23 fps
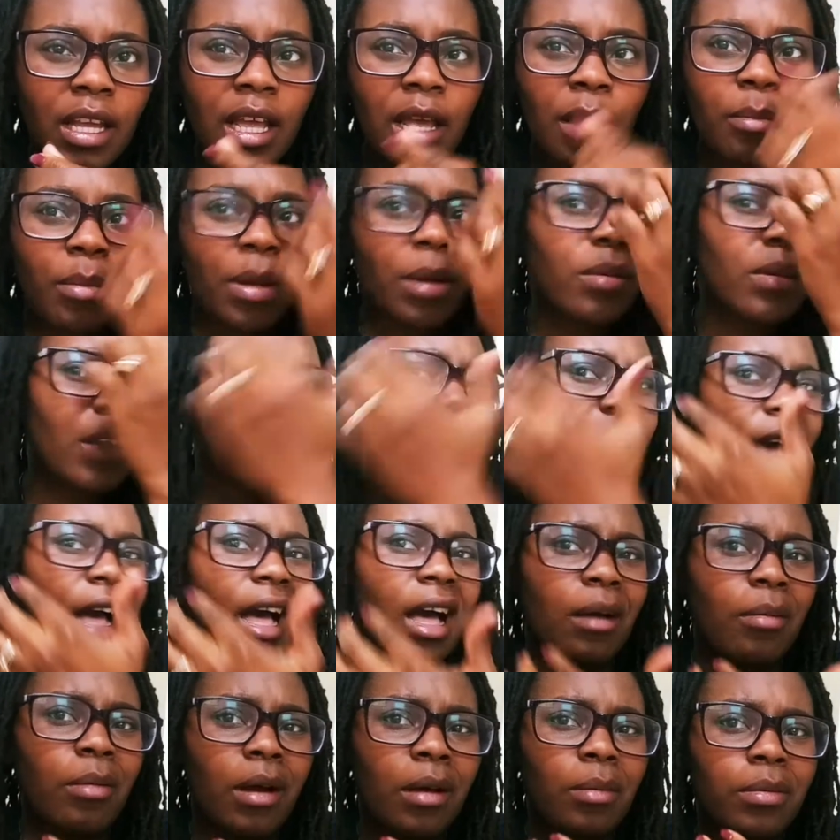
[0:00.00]
maybe like an
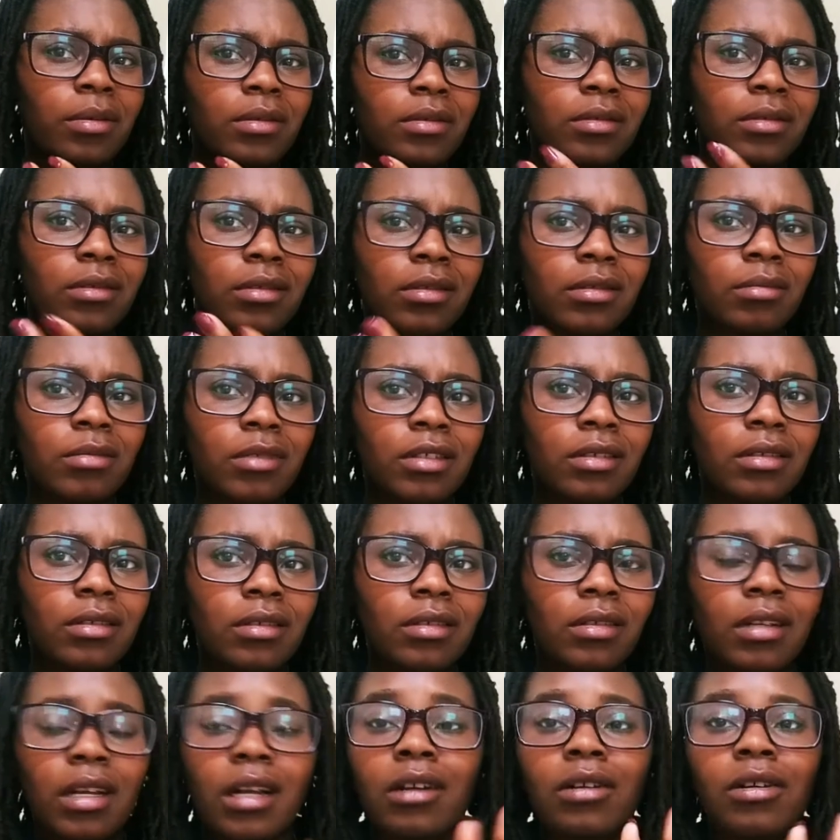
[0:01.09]
eyebrow pencil or something.
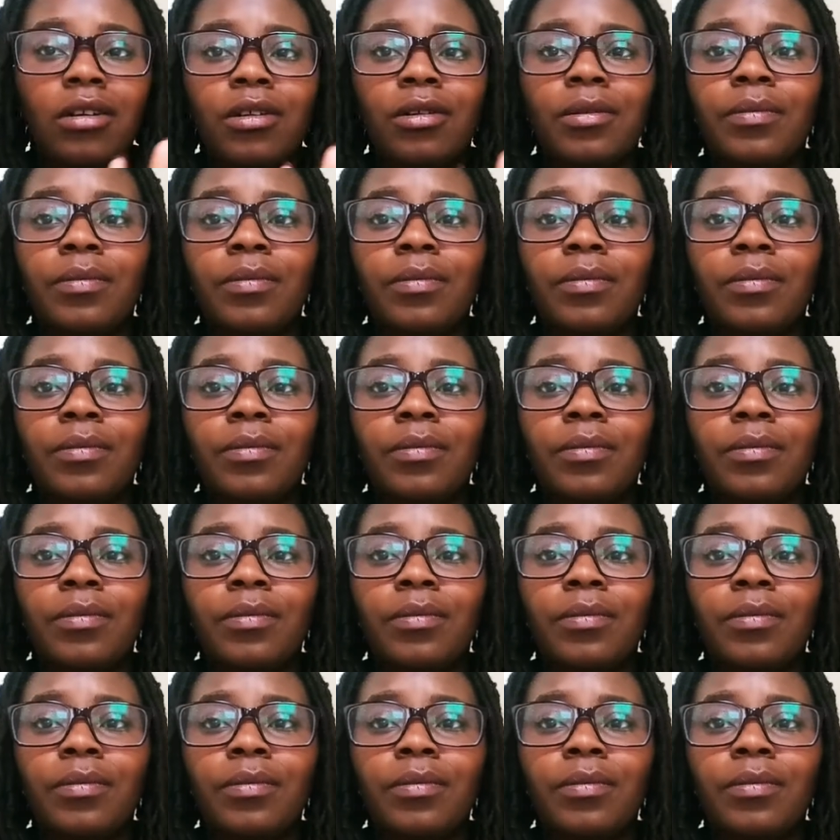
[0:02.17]
I don't know.